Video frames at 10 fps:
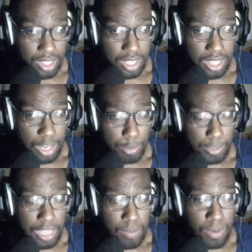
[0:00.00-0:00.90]
It almost
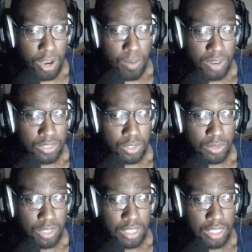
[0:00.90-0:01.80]
became Wild West until
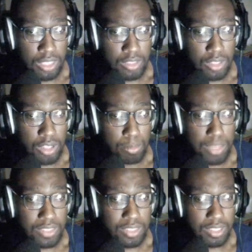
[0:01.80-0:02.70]
Duck Hunt Dog
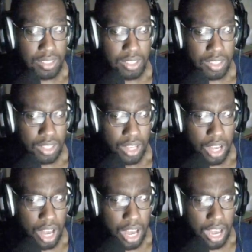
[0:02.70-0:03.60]
missed.
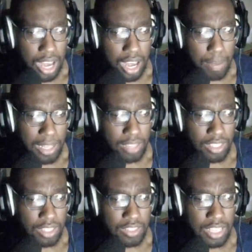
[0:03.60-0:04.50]
Ah,
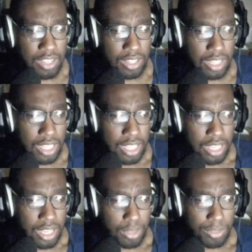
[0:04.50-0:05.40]
Palutena's down.
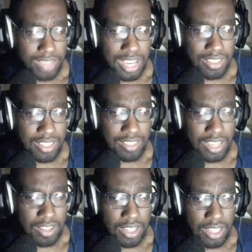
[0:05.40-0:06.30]
Along with Daisy
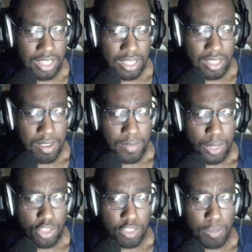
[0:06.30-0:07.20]
down.
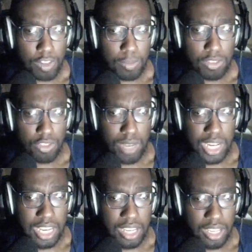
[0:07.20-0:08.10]
Villager's final smash is
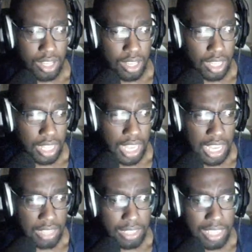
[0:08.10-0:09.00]
ready.
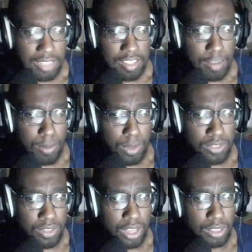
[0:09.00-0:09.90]
And Link is down by one
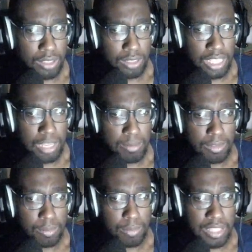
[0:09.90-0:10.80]
stock, leaving him
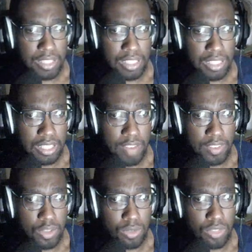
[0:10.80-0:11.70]
being,
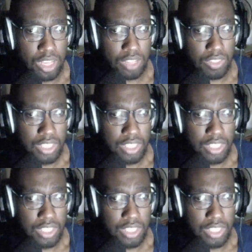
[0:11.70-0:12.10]
having two stocks.